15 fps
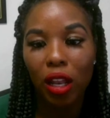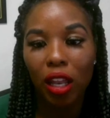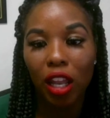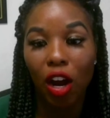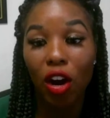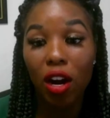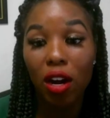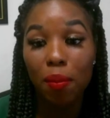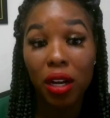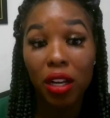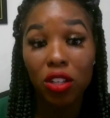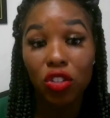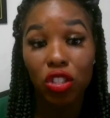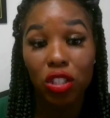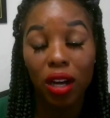would learn
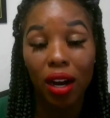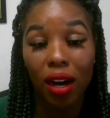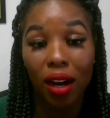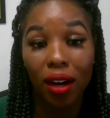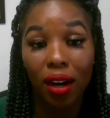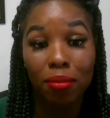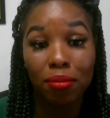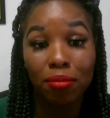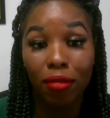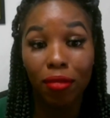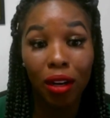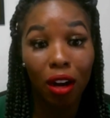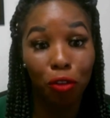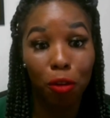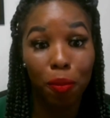much, um,
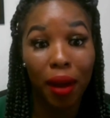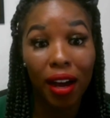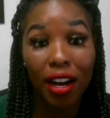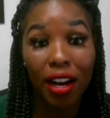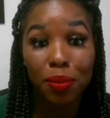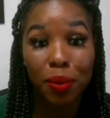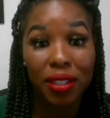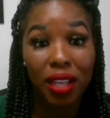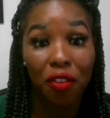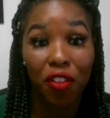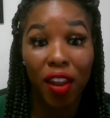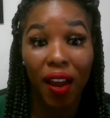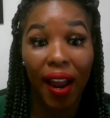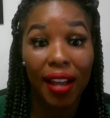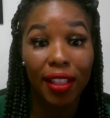you know, from my husband's. I
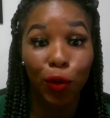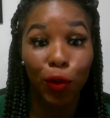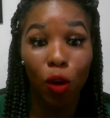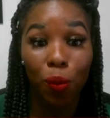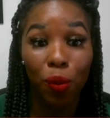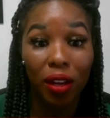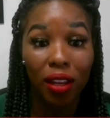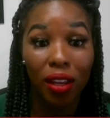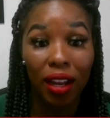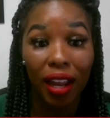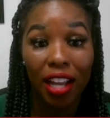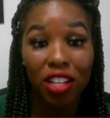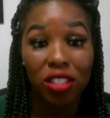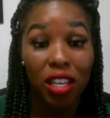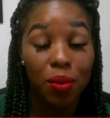felt like I had to grow up at a young
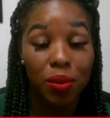age.